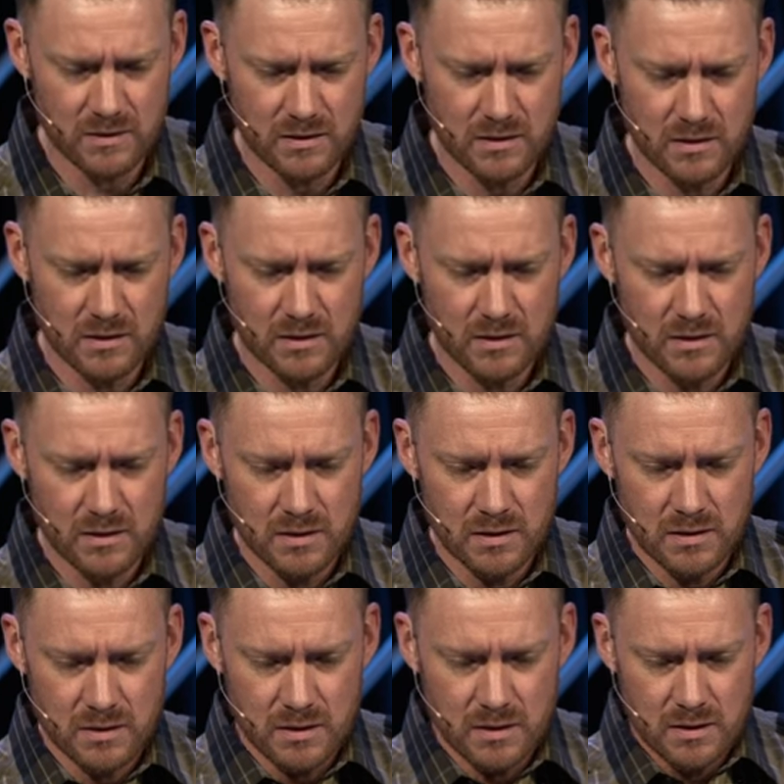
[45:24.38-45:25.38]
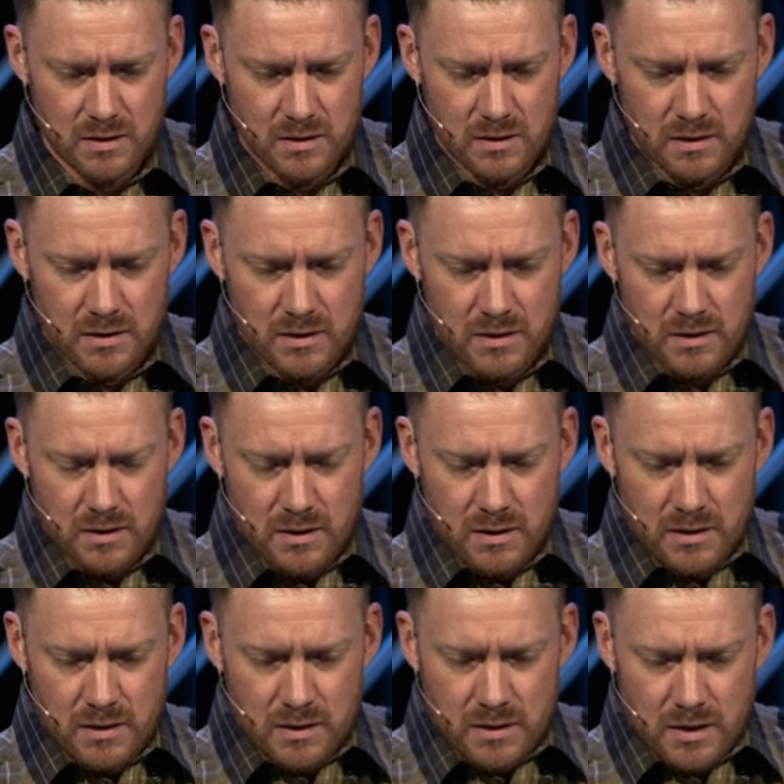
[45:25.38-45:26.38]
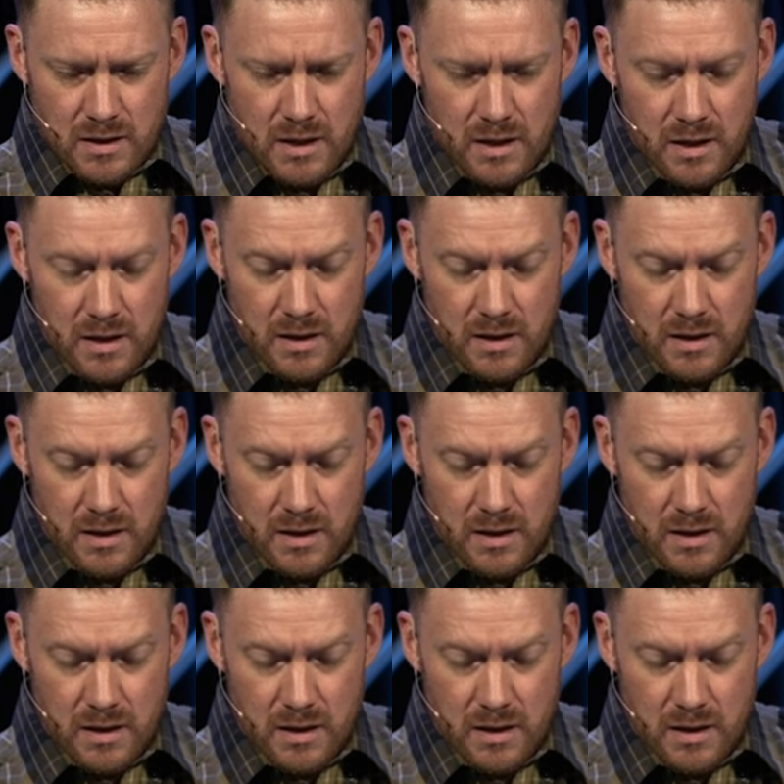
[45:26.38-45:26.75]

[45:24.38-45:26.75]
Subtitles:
(silence)